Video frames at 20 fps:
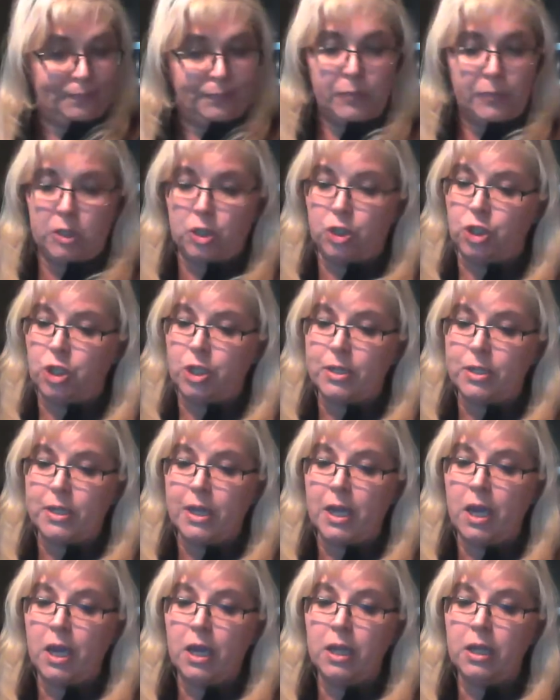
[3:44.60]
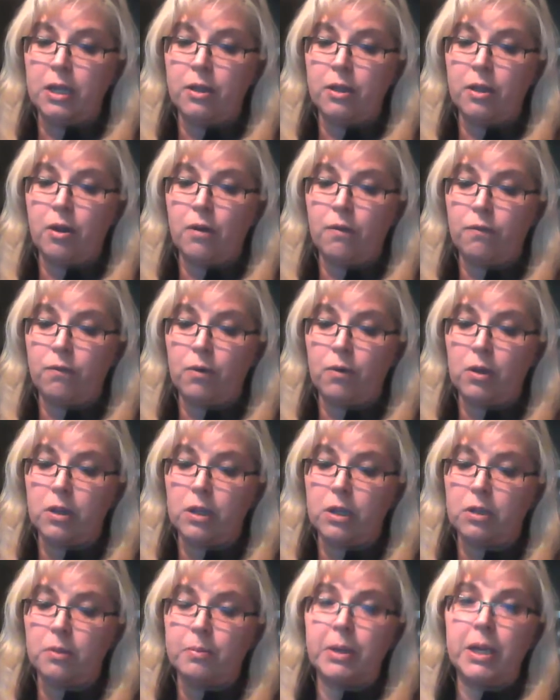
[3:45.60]
just hanging there for a
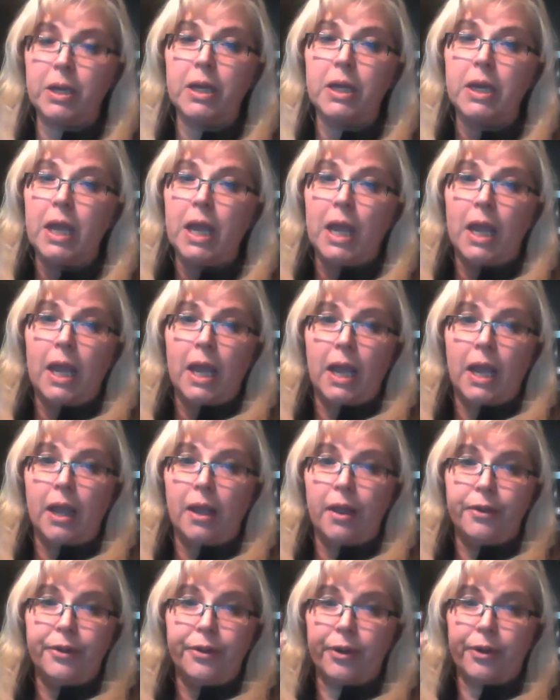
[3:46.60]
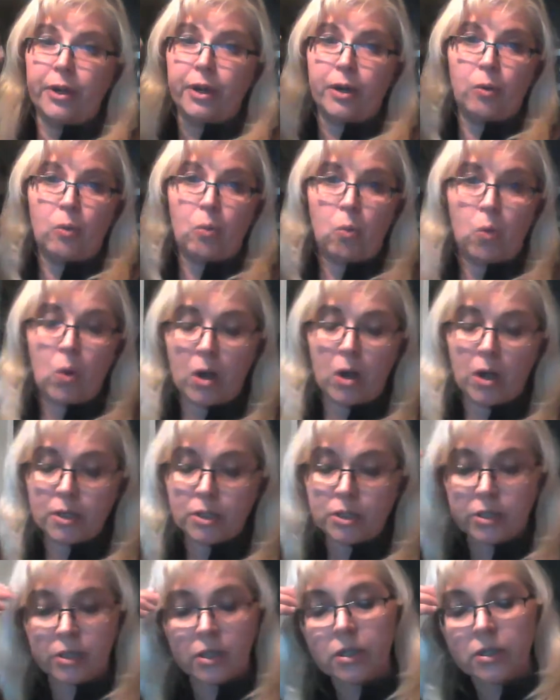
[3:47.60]
little bit, and you're going to want
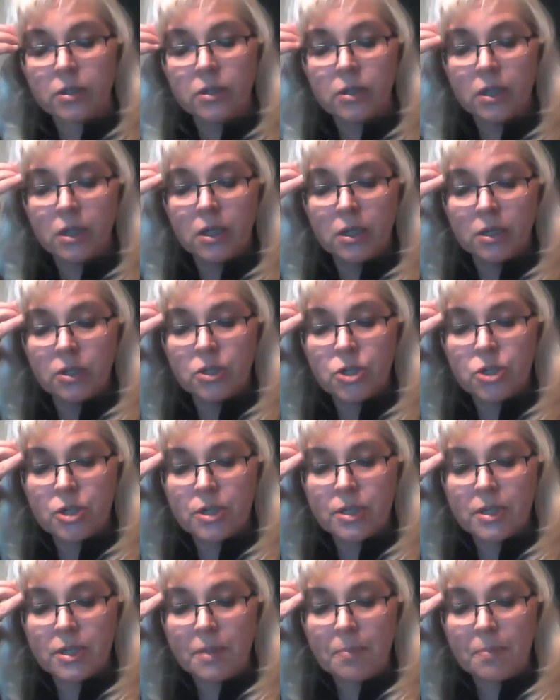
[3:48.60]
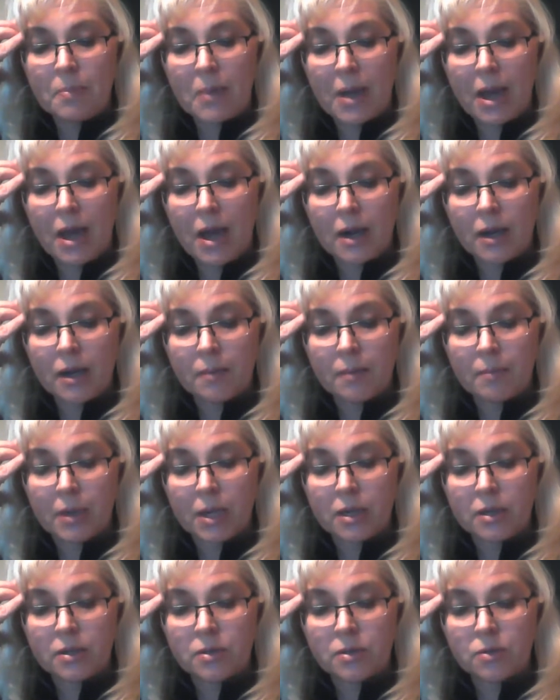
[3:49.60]
to just sit back,
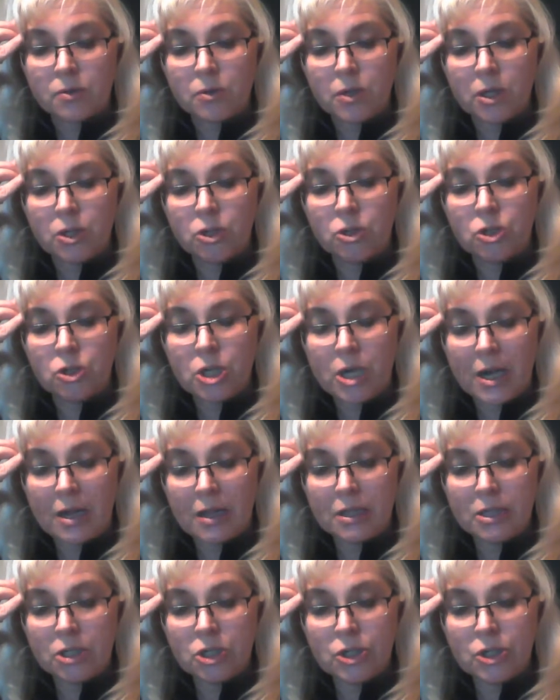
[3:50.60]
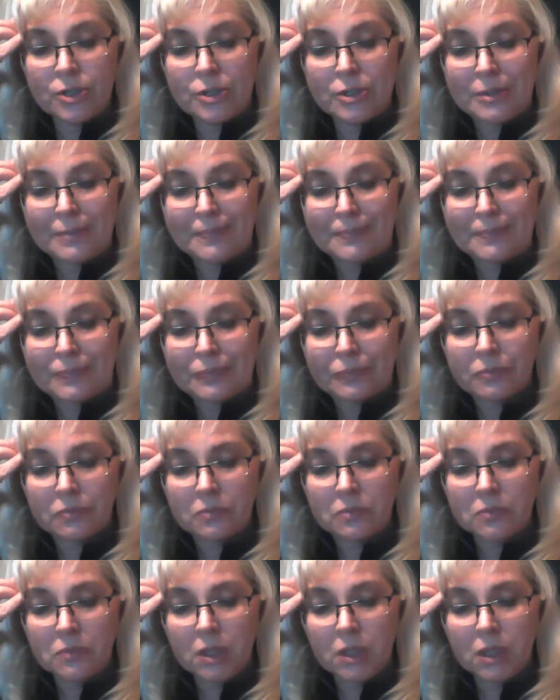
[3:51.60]
because in your challenges,
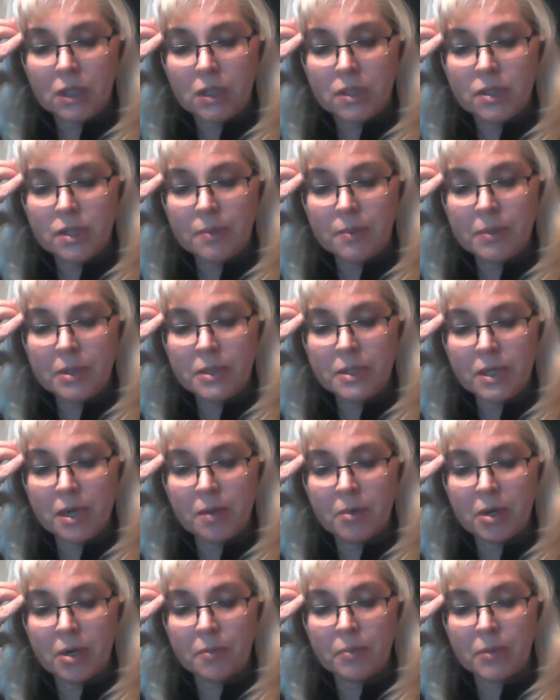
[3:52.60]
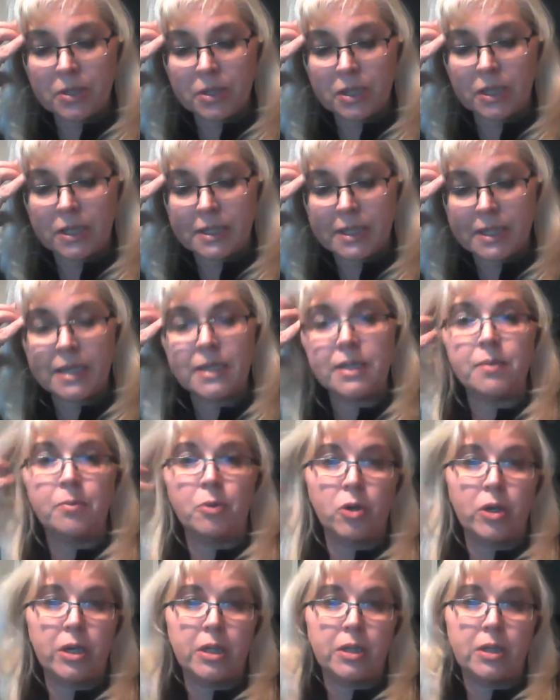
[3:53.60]
something's coming up that's going to take some
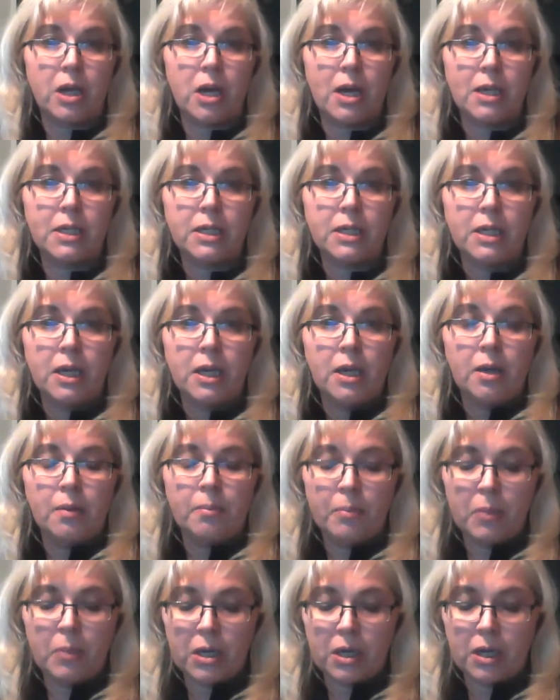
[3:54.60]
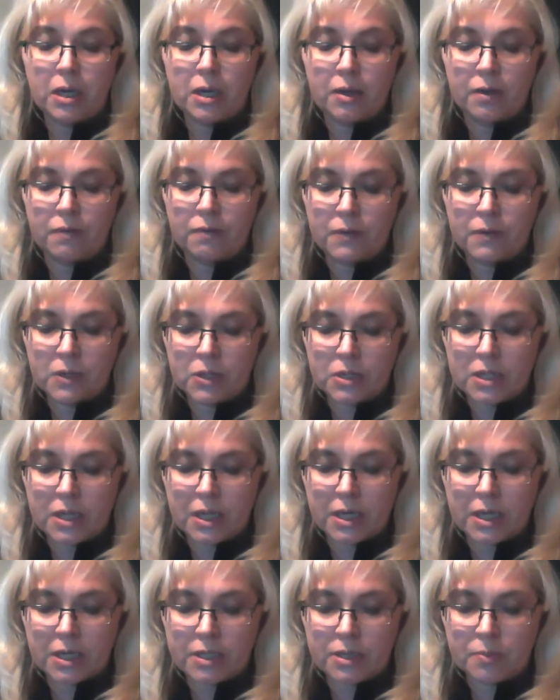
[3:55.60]
great thought. But it feels
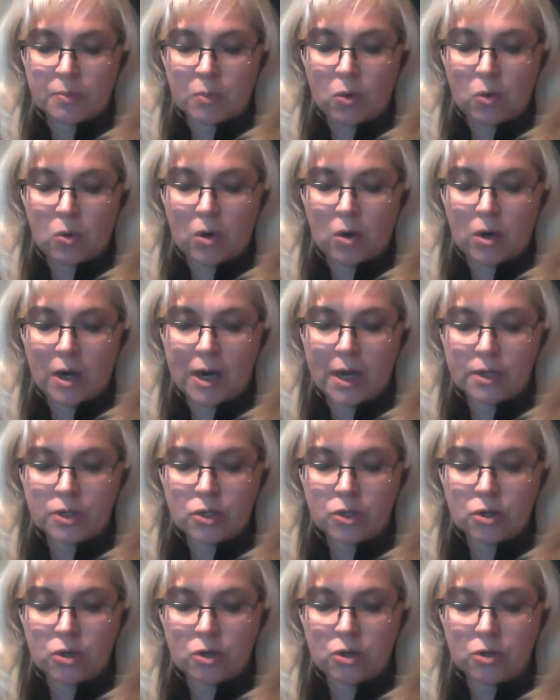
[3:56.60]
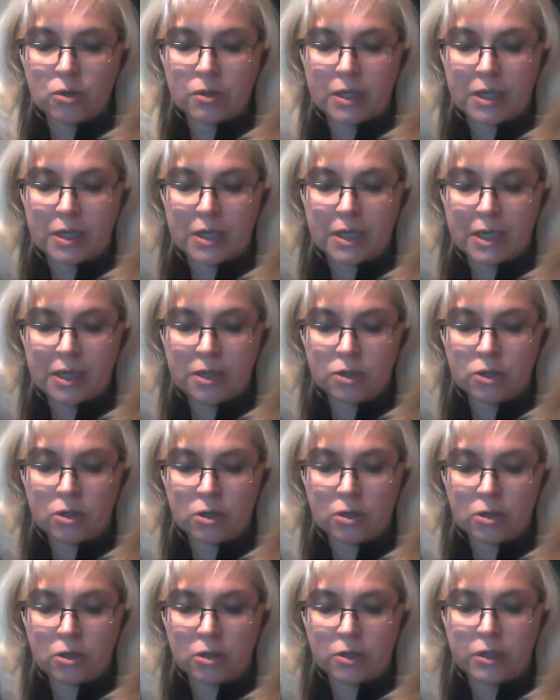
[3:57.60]
like it's more external than
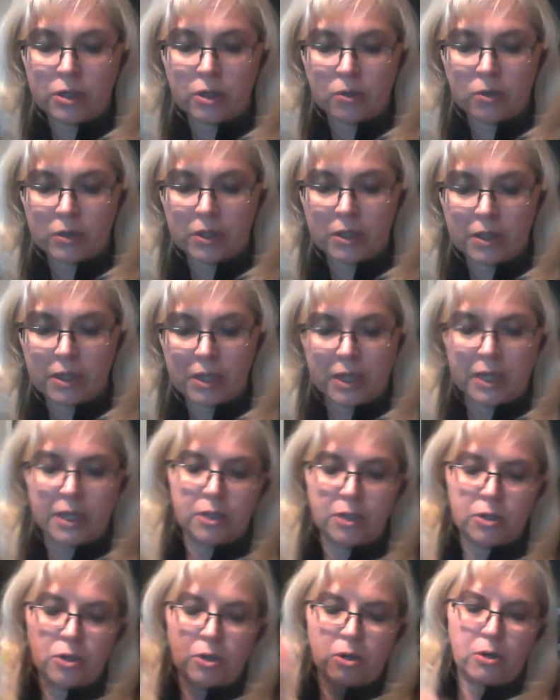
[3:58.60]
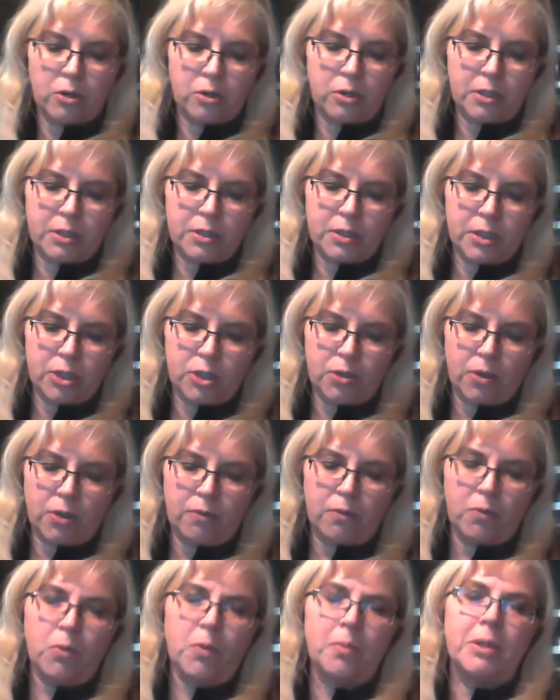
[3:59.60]
internal. The only thing internal is that you have
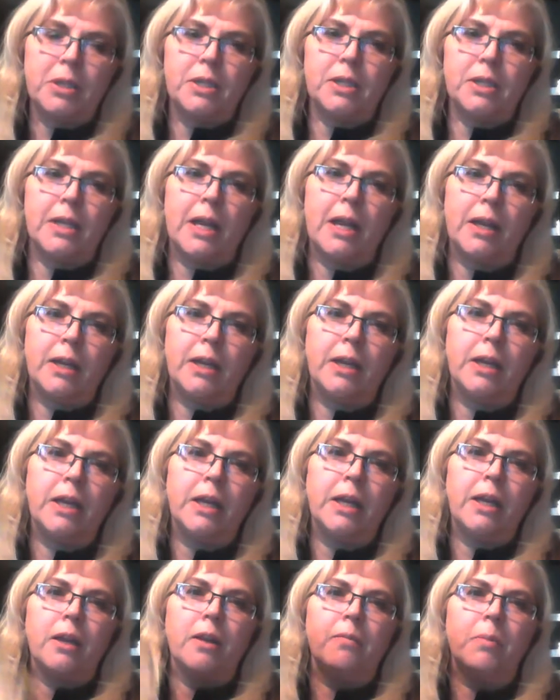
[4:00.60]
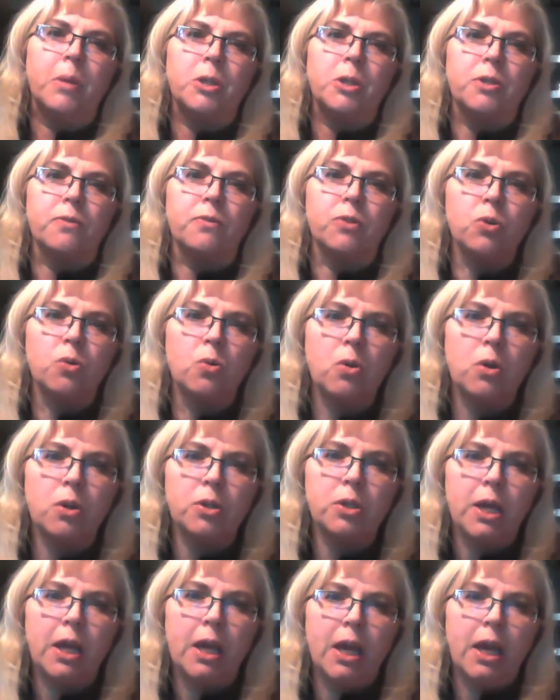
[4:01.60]
a woman standing in a bunch of
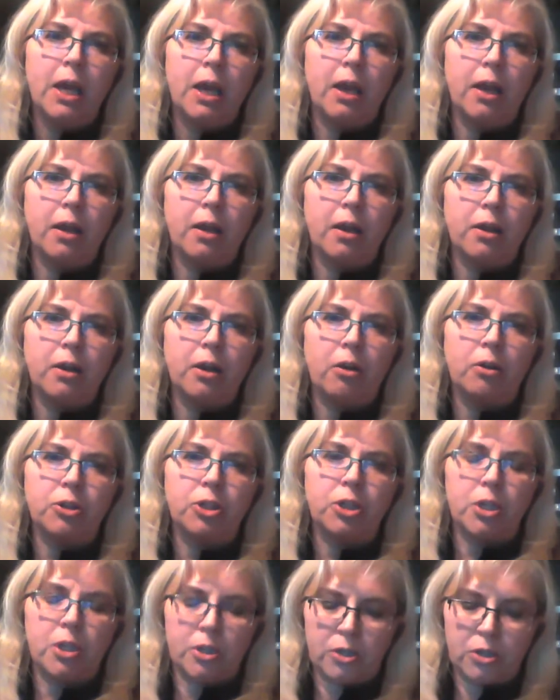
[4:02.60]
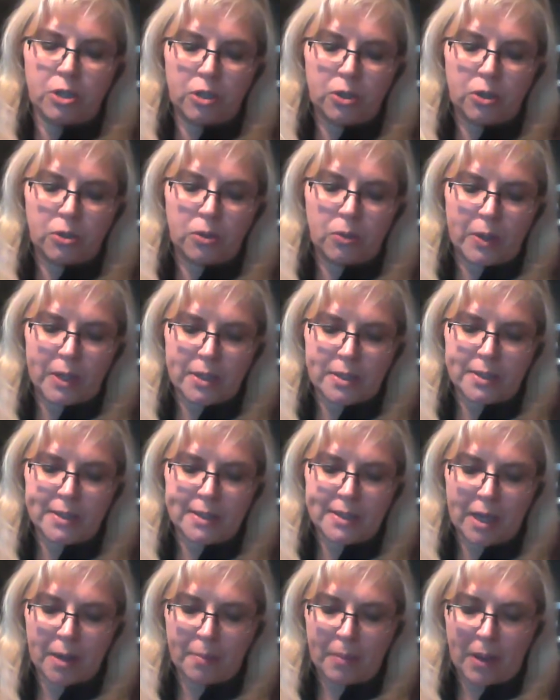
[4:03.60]
swords, and all she has to do is step